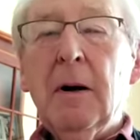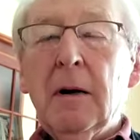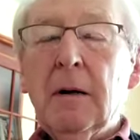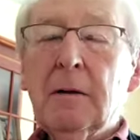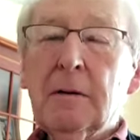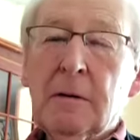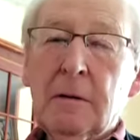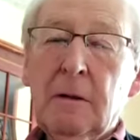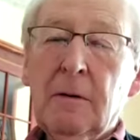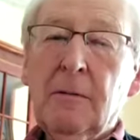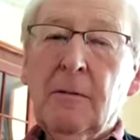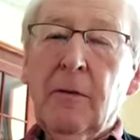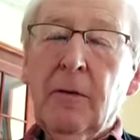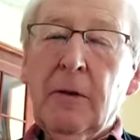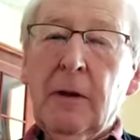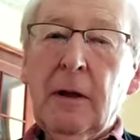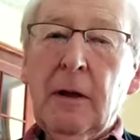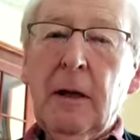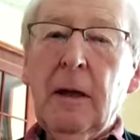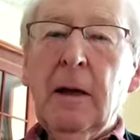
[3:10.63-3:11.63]
part of
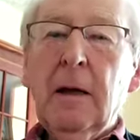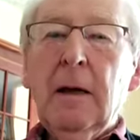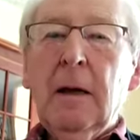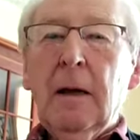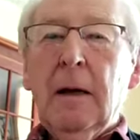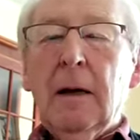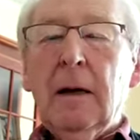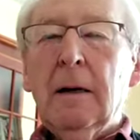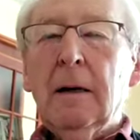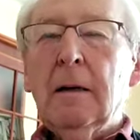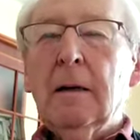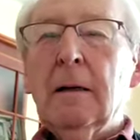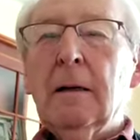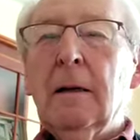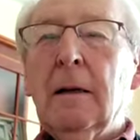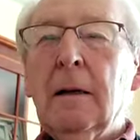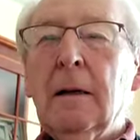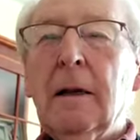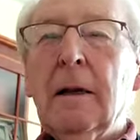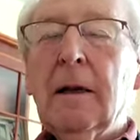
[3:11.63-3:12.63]
the
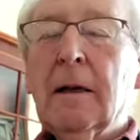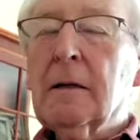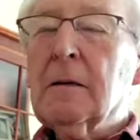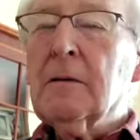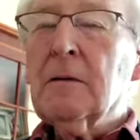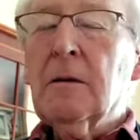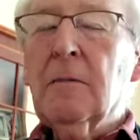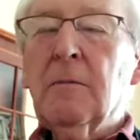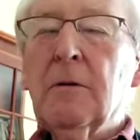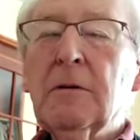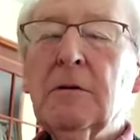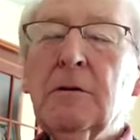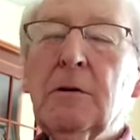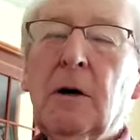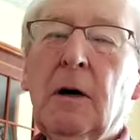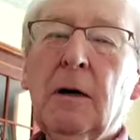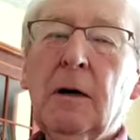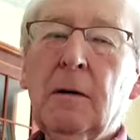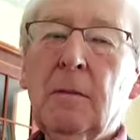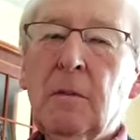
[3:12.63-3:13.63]
links of the
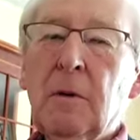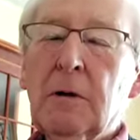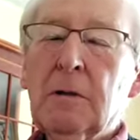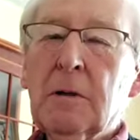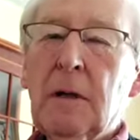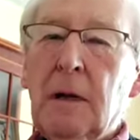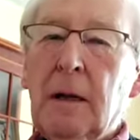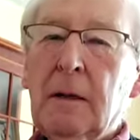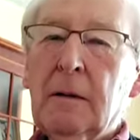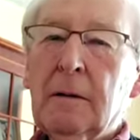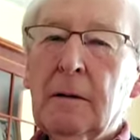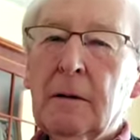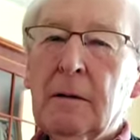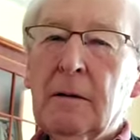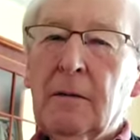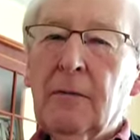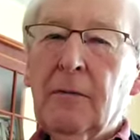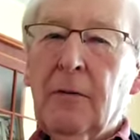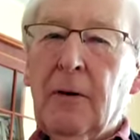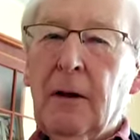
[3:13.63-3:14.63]
chain which led her
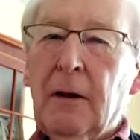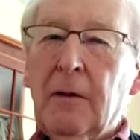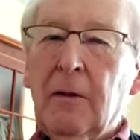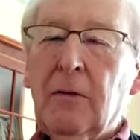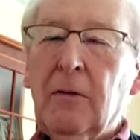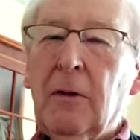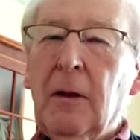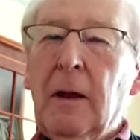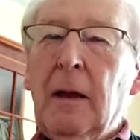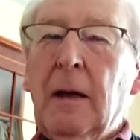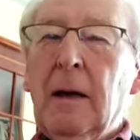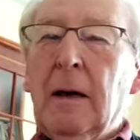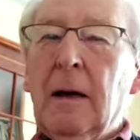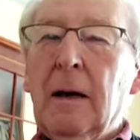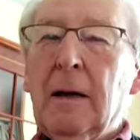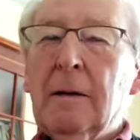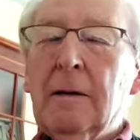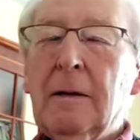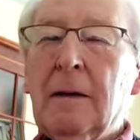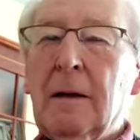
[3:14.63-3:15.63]
to faith.
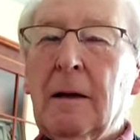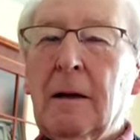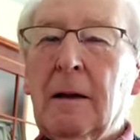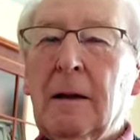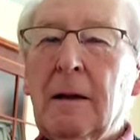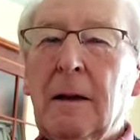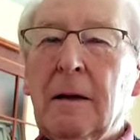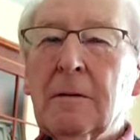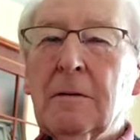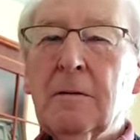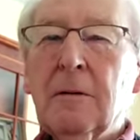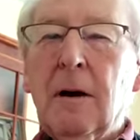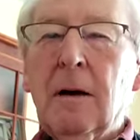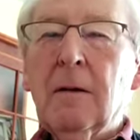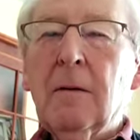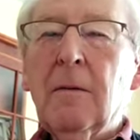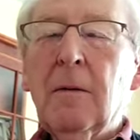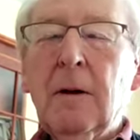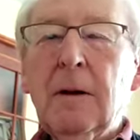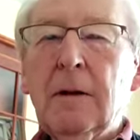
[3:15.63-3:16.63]
And that was
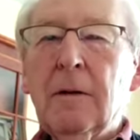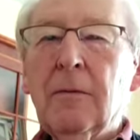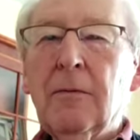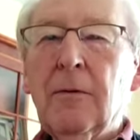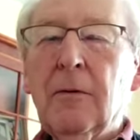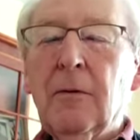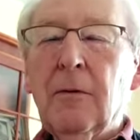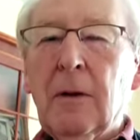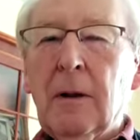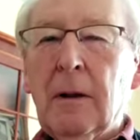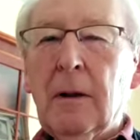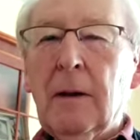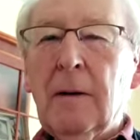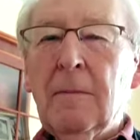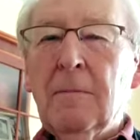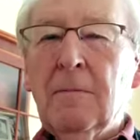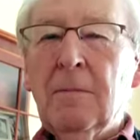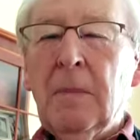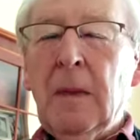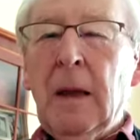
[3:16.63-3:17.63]
rather wonderful,
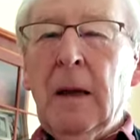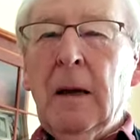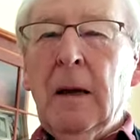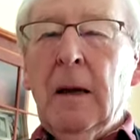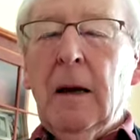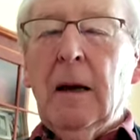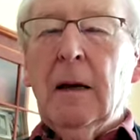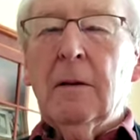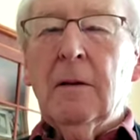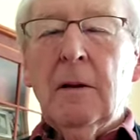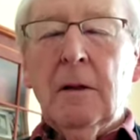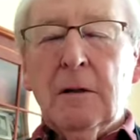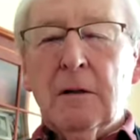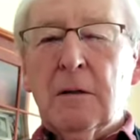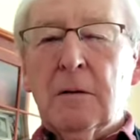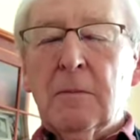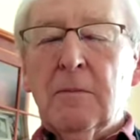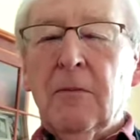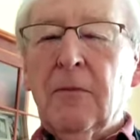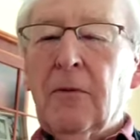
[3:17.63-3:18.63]
really. And
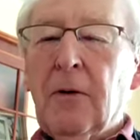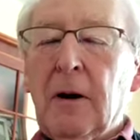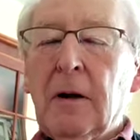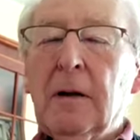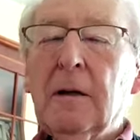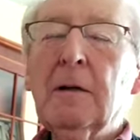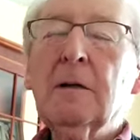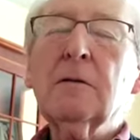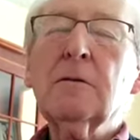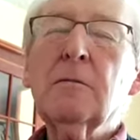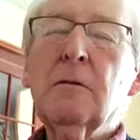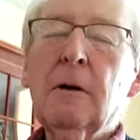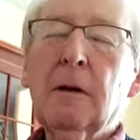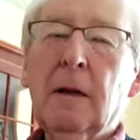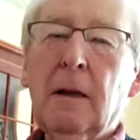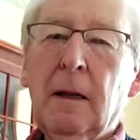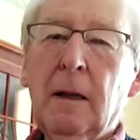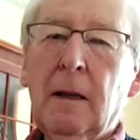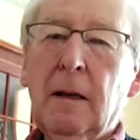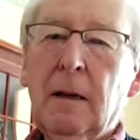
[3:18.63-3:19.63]
this phrase,
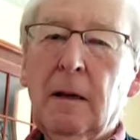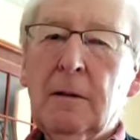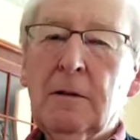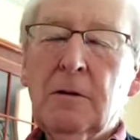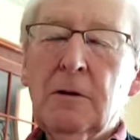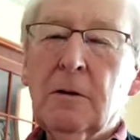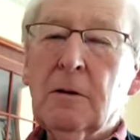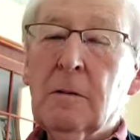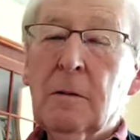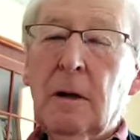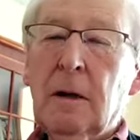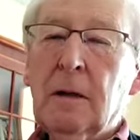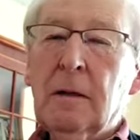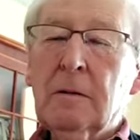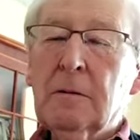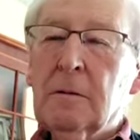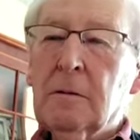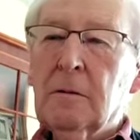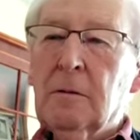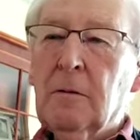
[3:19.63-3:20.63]
really, I just
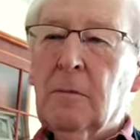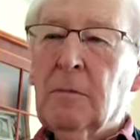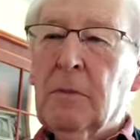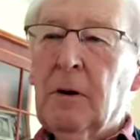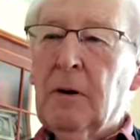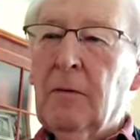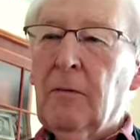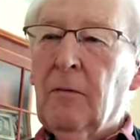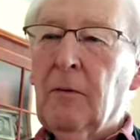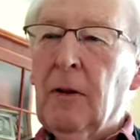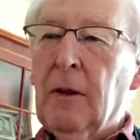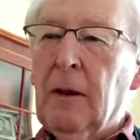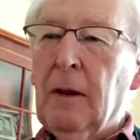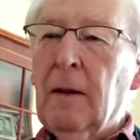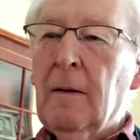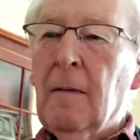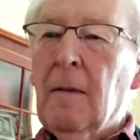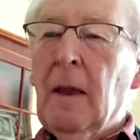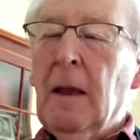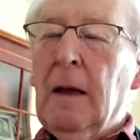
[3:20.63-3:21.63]
like to
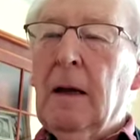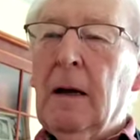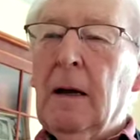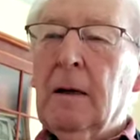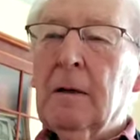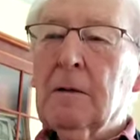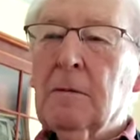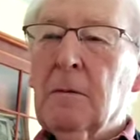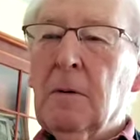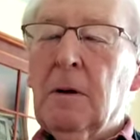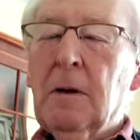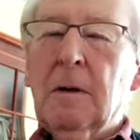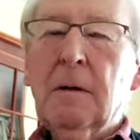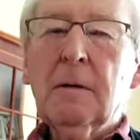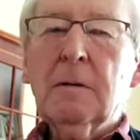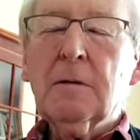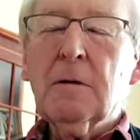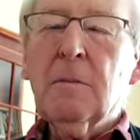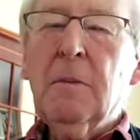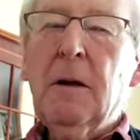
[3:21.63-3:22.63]
briefly, as
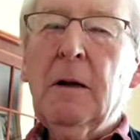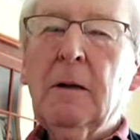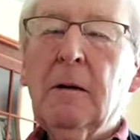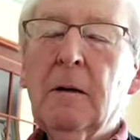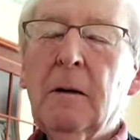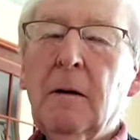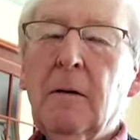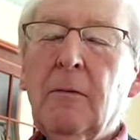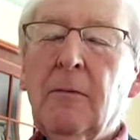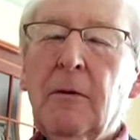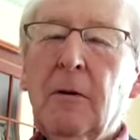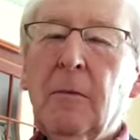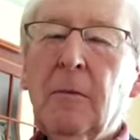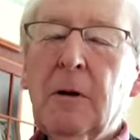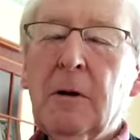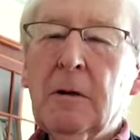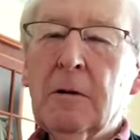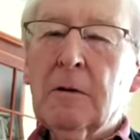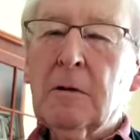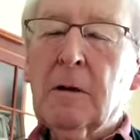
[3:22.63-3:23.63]
we spend a few
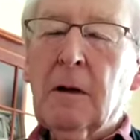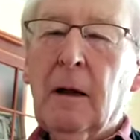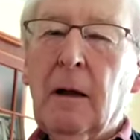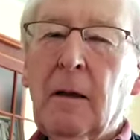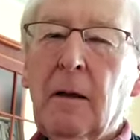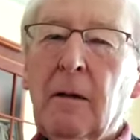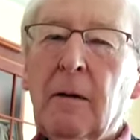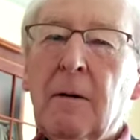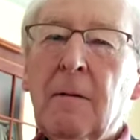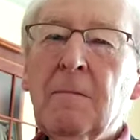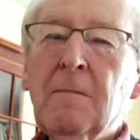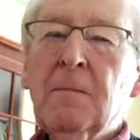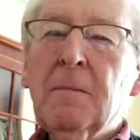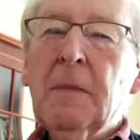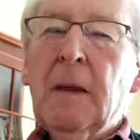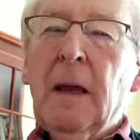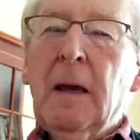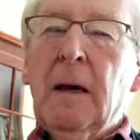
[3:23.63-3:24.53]
minutes together,